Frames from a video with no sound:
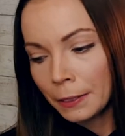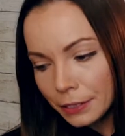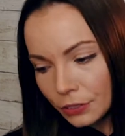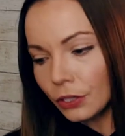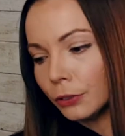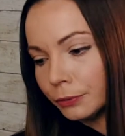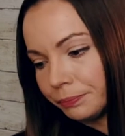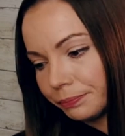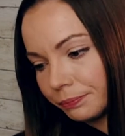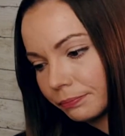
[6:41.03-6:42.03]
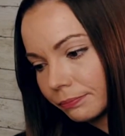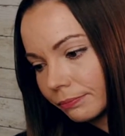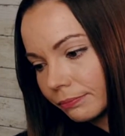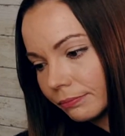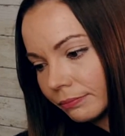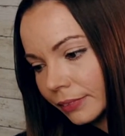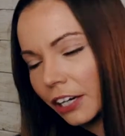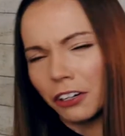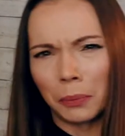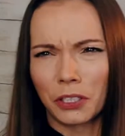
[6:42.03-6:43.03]
So I
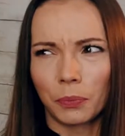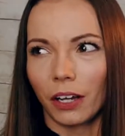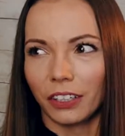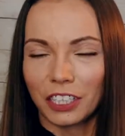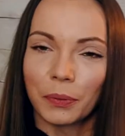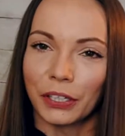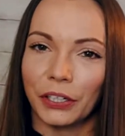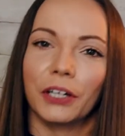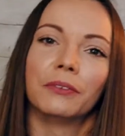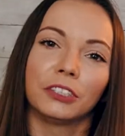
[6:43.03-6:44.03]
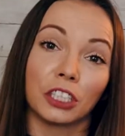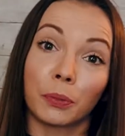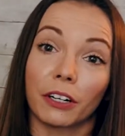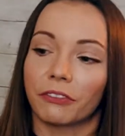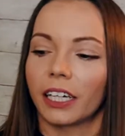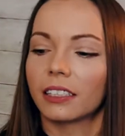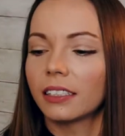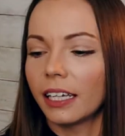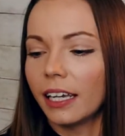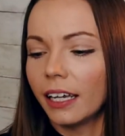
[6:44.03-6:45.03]
don't know about spotless, but just perfect.
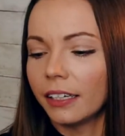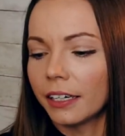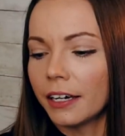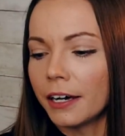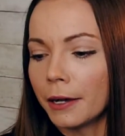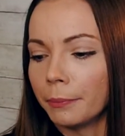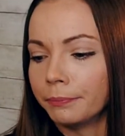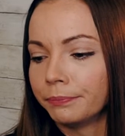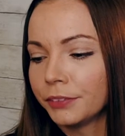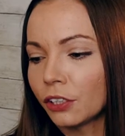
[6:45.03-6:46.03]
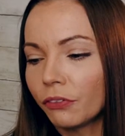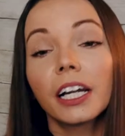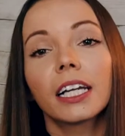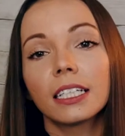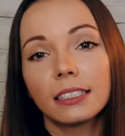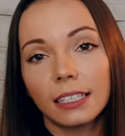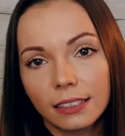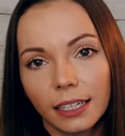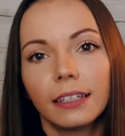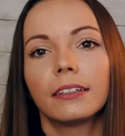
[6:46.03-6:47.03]
And so very
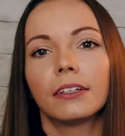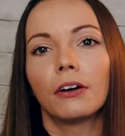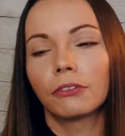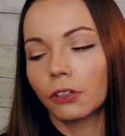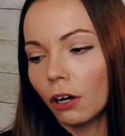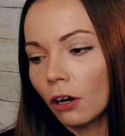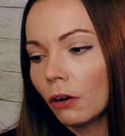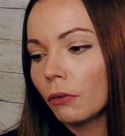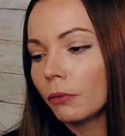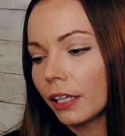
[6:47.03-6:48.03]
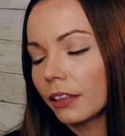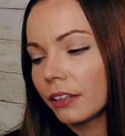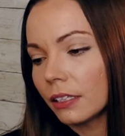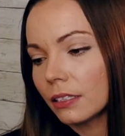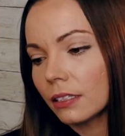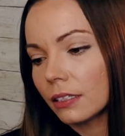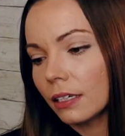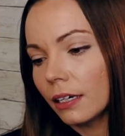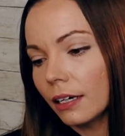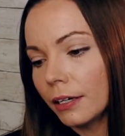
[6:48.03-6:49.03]
consistent overall with this
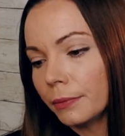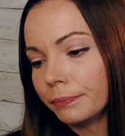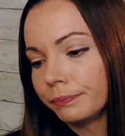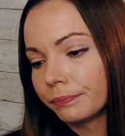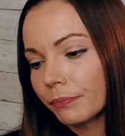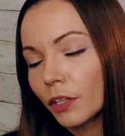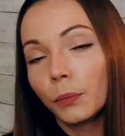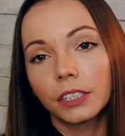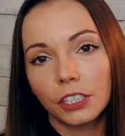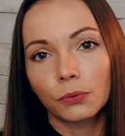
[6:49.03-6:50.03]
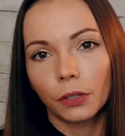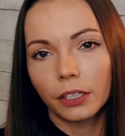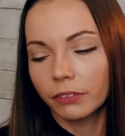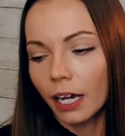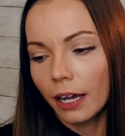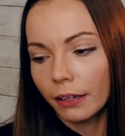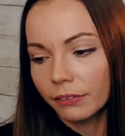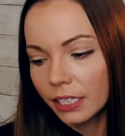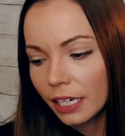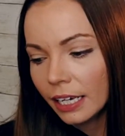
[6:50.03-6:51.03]
run of knives.